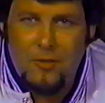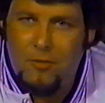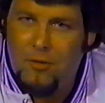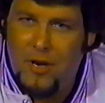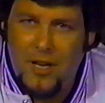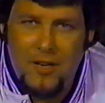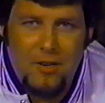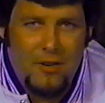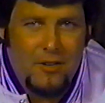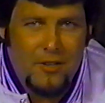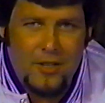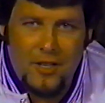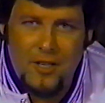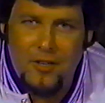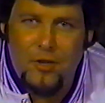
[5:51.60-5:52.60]
right on
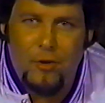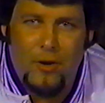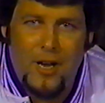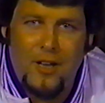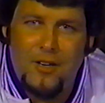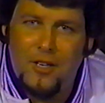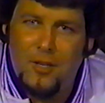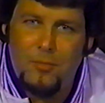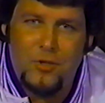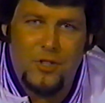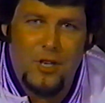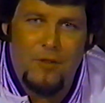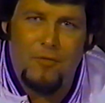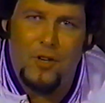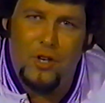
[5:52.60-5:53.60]
there crowning
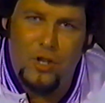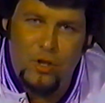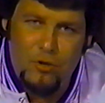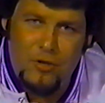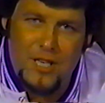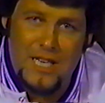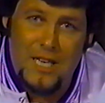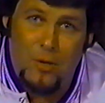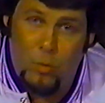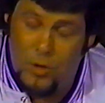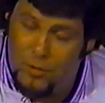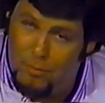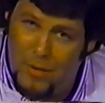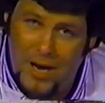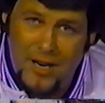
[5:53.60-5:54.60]
himself a new king
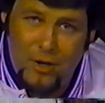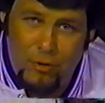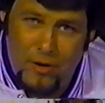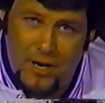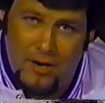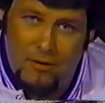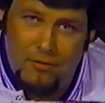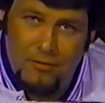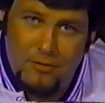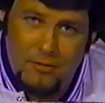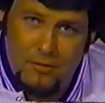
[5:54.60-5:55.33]
with my crown.